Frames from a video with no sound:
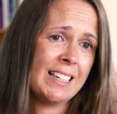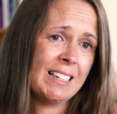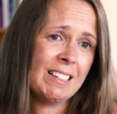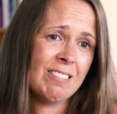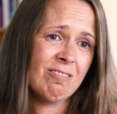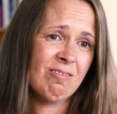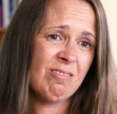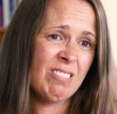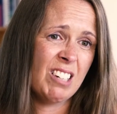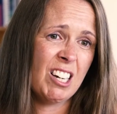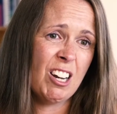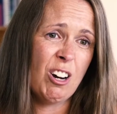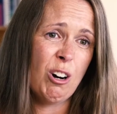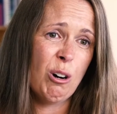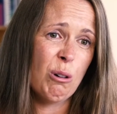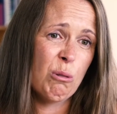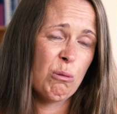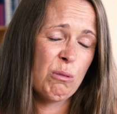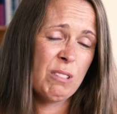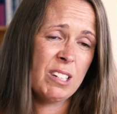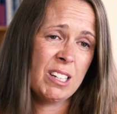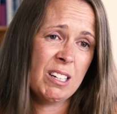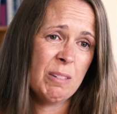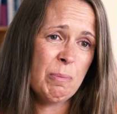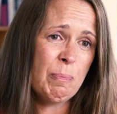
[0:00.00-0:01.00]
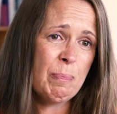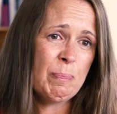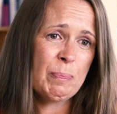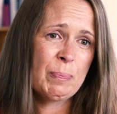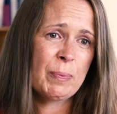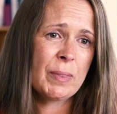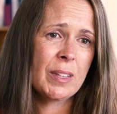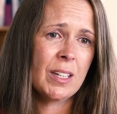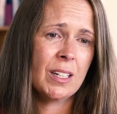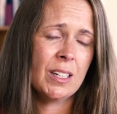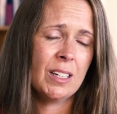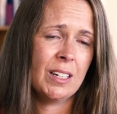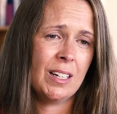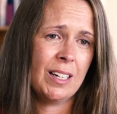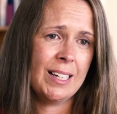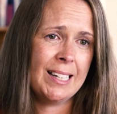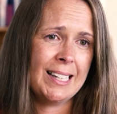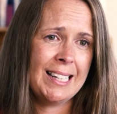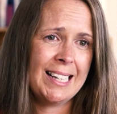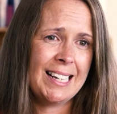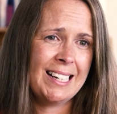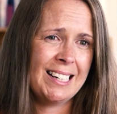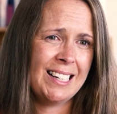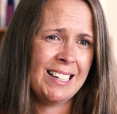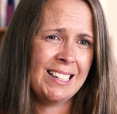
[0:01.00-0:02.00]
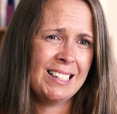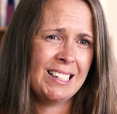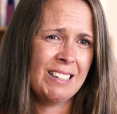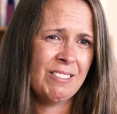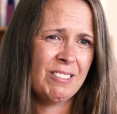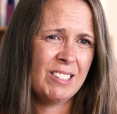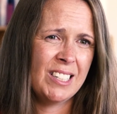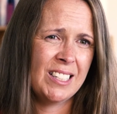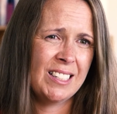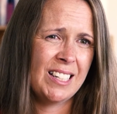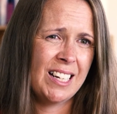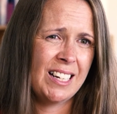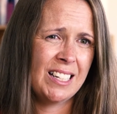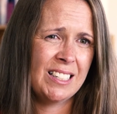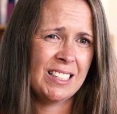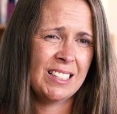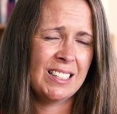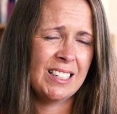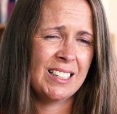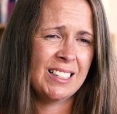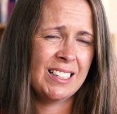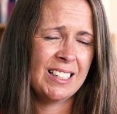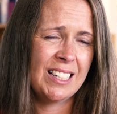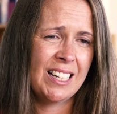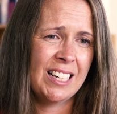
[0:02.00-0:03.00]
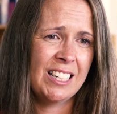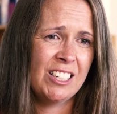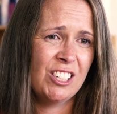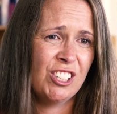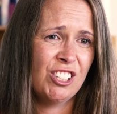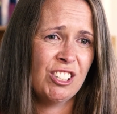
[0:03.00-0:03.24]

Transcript: sit and hold him, and then he'd lift his head and he'd say,